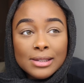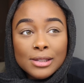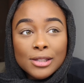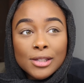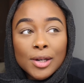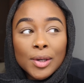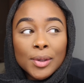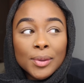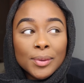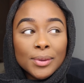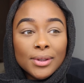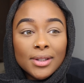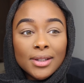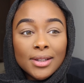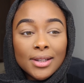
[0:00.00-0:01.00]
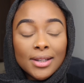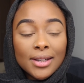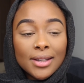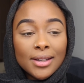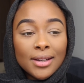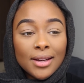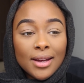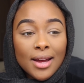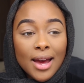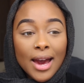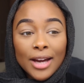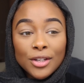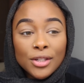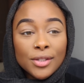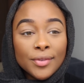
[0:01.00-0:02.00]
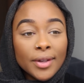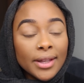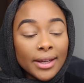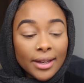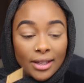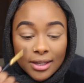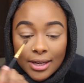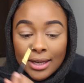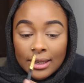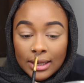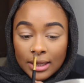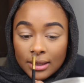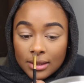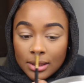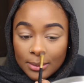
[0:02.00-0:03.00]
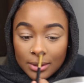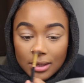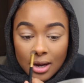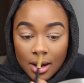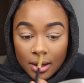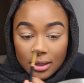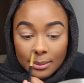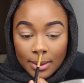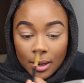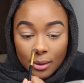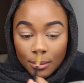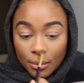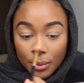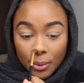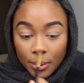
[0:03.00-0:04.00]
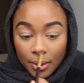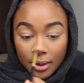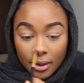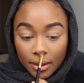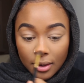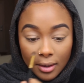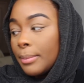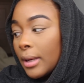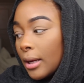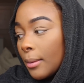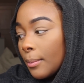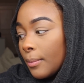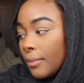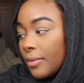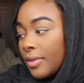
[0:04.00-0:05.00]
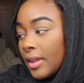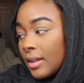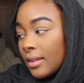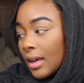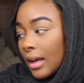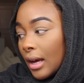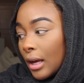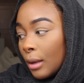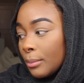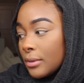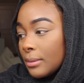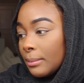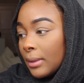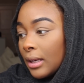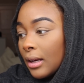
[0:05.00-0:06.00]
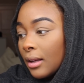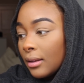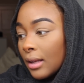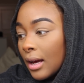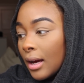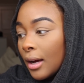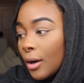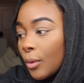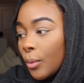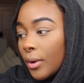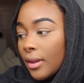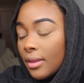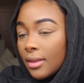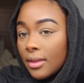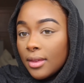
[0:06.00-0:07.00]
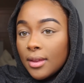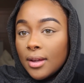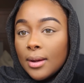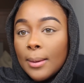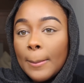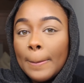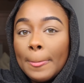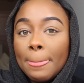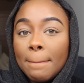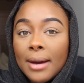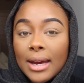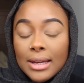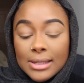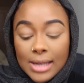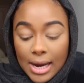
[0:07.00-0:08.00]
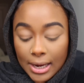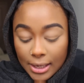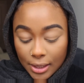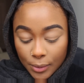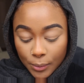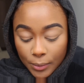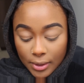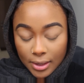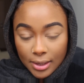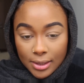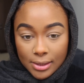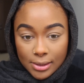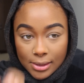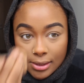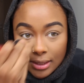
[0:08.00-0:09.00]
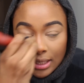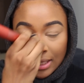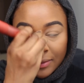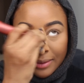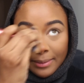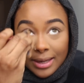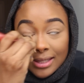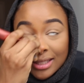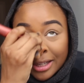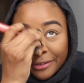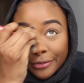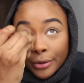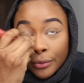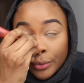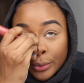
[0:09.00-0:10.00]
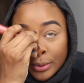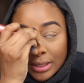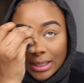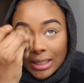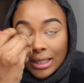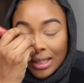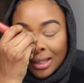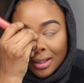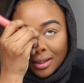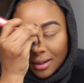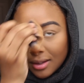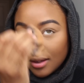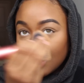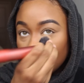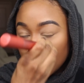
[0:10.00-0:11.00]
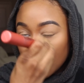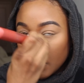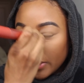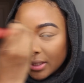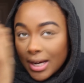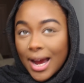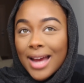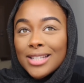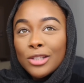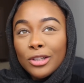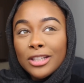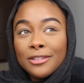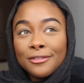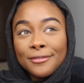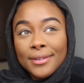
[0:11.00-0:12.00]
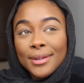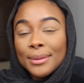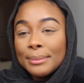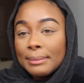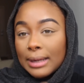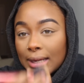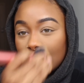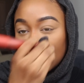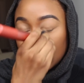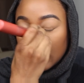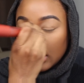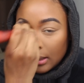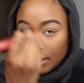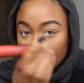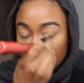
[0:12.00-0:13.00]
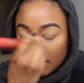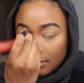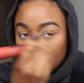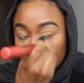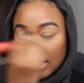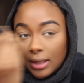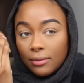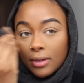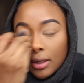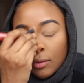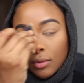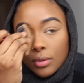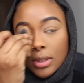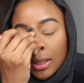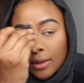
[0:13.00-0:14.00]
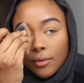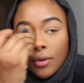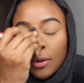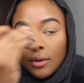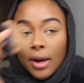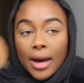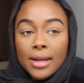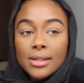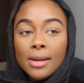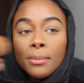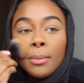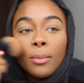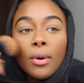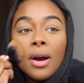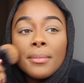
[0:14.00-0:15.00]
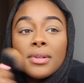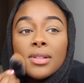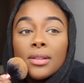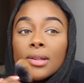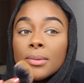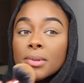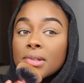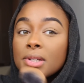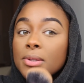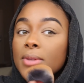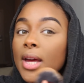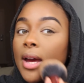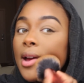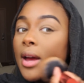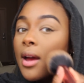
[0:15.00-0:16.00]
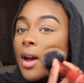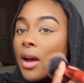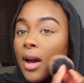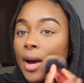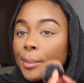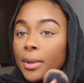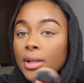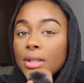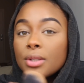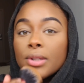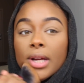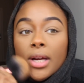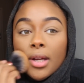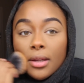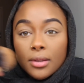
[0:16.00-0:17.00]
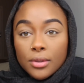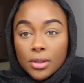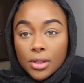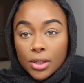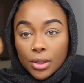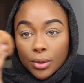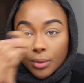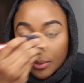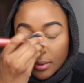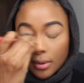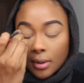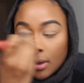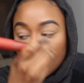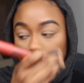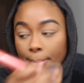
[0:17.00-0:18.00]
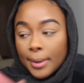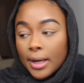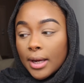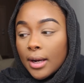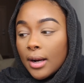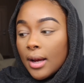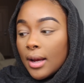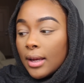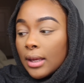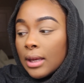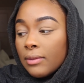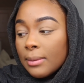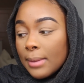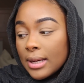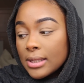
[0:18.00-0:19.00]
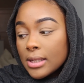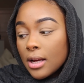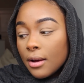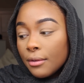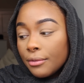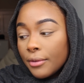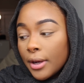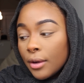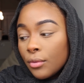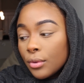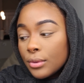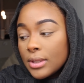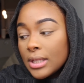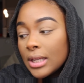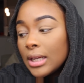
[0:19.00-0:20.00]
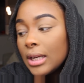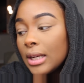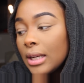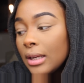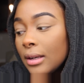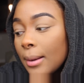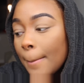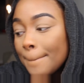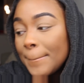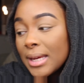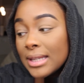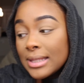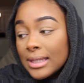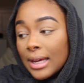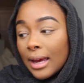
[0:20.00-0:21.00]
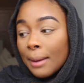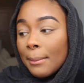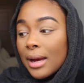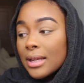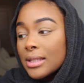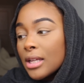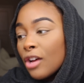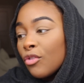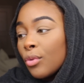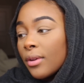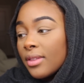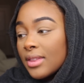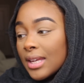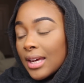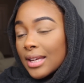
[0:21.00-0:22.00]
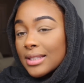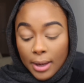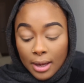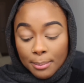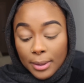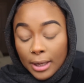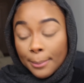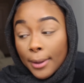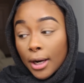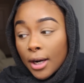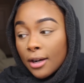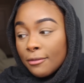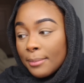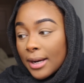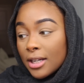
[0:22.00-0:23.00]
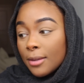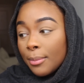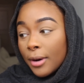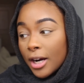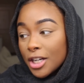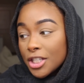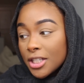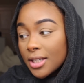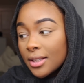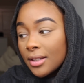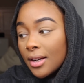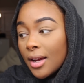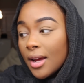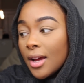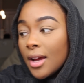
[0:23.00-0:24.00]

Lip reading: and so I just feel like it needs to be talked about more. A big thing that helped me a lot with my anxiety was giving myself a routine, which I still need to film my evening routine for you guys. I've been promising that I was gonna do that. I'm gonna do that soon. But giving myself a routine, busying myself with things. A big part of my depression